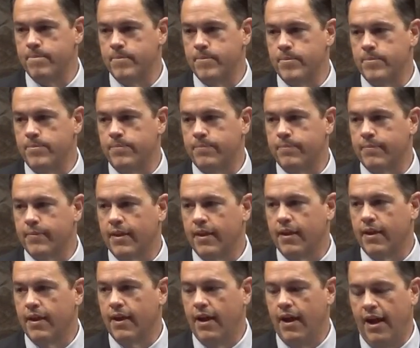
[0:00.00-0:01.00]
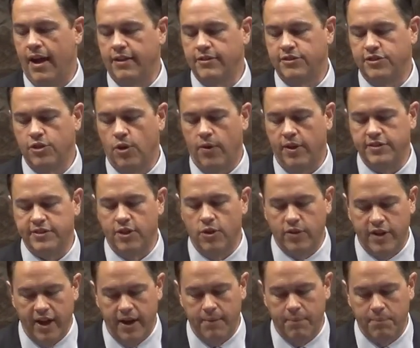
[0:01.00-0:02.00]
And so I said, okay, I'll
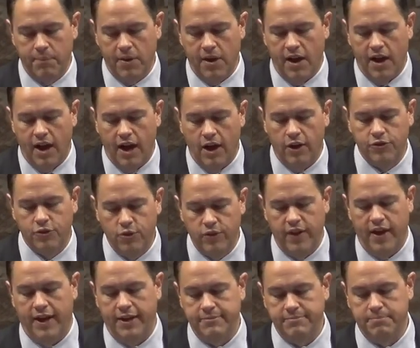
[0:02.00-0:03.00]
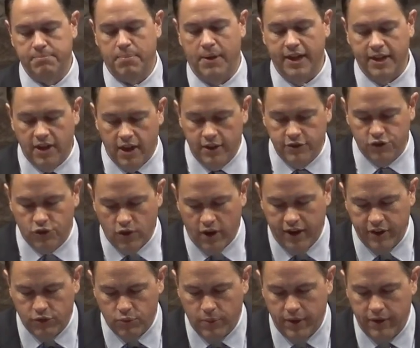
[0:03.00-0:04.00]
do that. By God's grace, we've
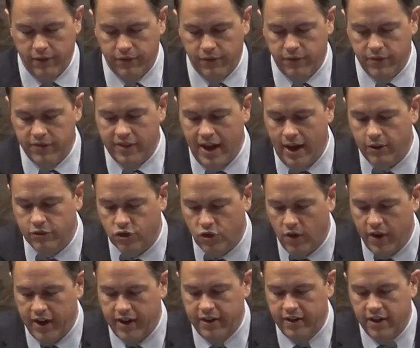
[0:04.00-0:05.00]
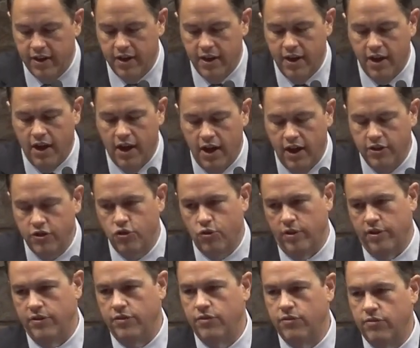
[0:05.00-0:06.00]
now trained hundreds
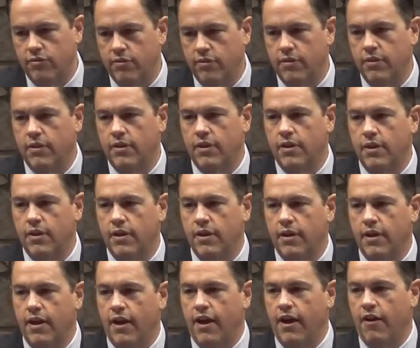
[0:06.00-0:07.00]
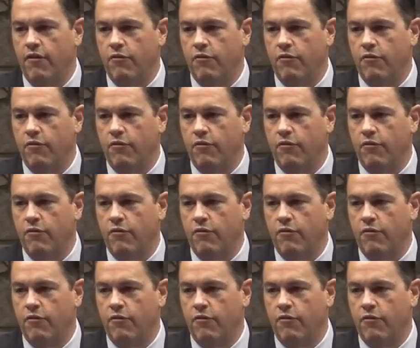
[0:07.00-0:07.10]
of people to go.